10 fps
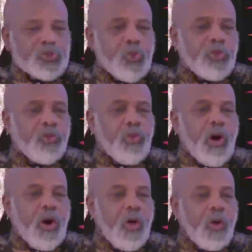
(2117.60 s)
on the
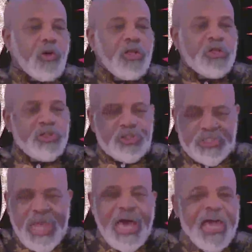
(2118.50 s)
wall
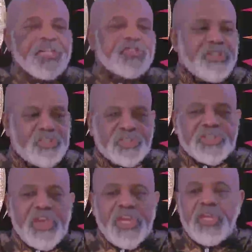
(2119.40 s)
signs that
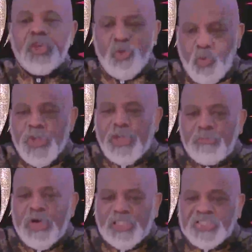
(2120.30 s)
say, we
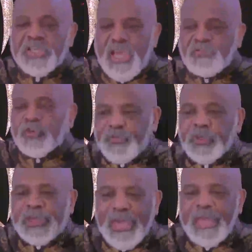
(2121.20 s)
must never
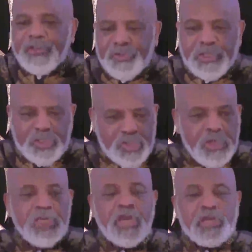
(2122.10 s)
forget this.
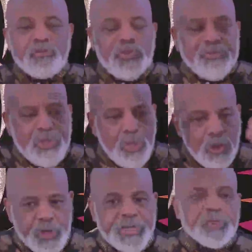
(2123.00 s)
And when we
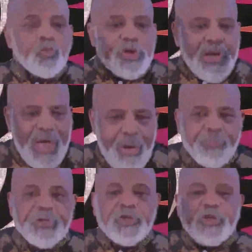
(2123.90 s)
look at what
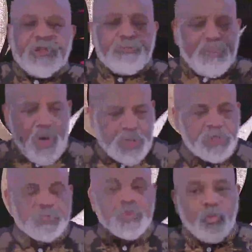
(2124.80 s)
happened in other
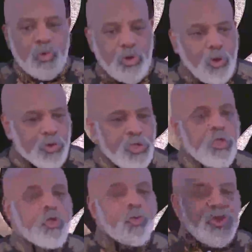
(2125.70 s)
parts of the world,
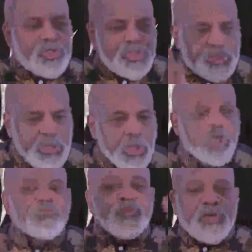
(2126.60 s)
we're
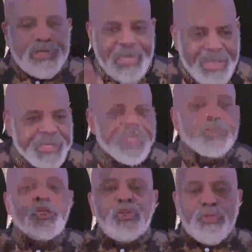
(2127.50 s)
still forgetting
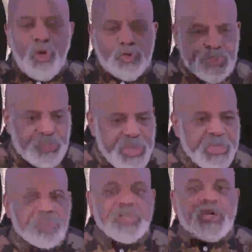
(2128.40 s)
those
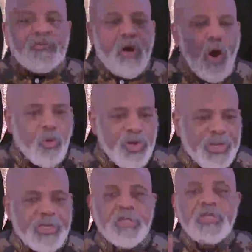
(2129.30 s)
things that have
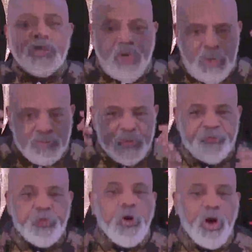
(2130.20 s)
already come
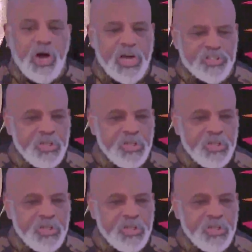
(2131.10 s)
before us.